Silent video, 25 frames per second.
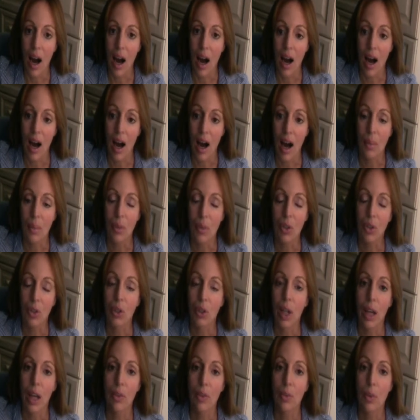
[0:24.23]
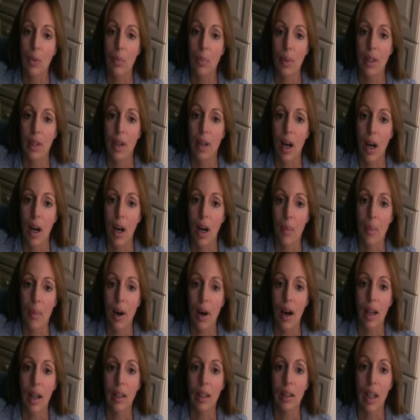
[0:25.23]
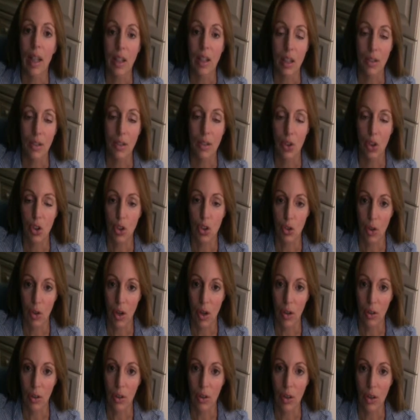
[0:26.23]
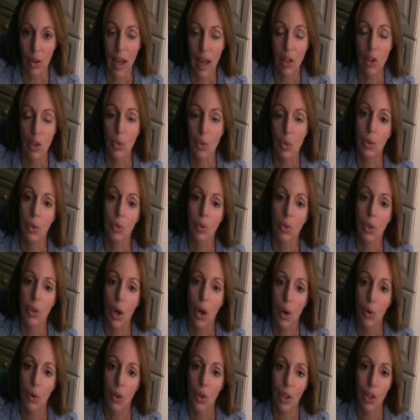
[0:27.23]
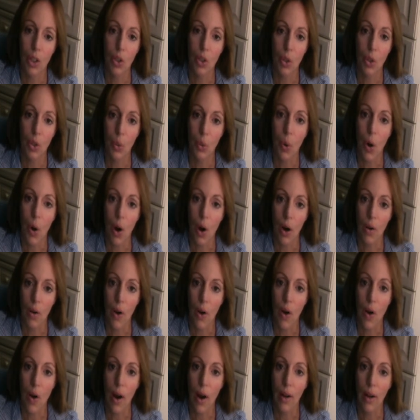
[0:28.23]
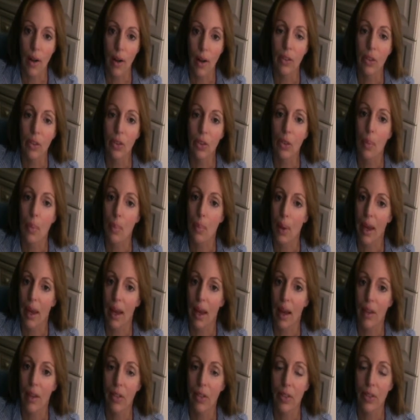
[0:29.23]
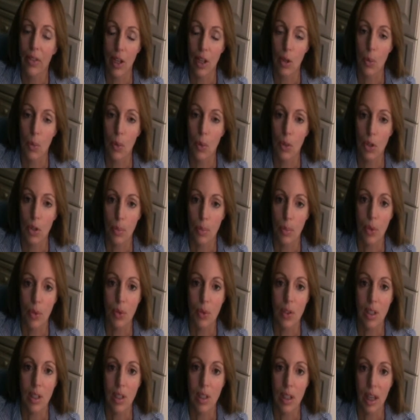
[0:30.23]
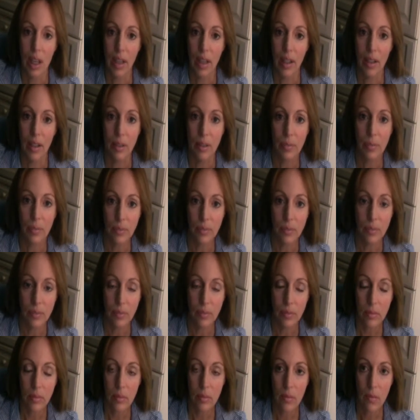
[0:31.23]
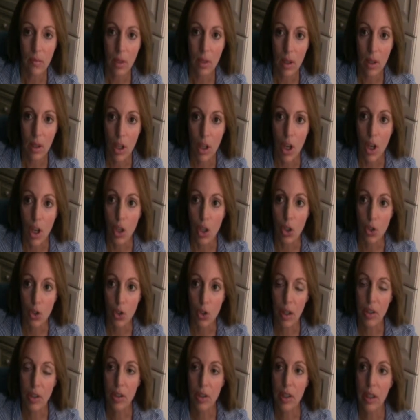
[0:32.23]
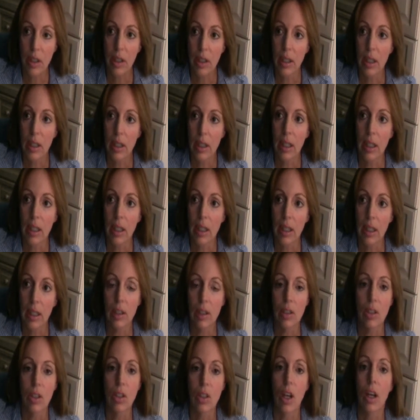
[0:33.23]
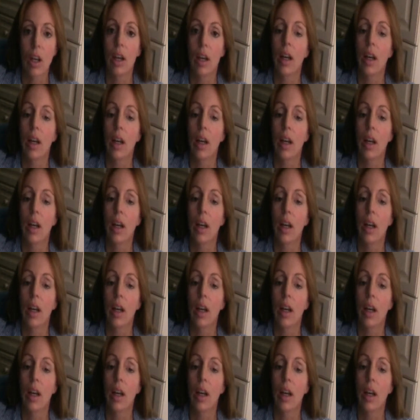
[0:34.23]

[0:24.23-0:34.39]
your life will become less of a struggle, and you will know that you are on the path that you are supposed to take. Trusting is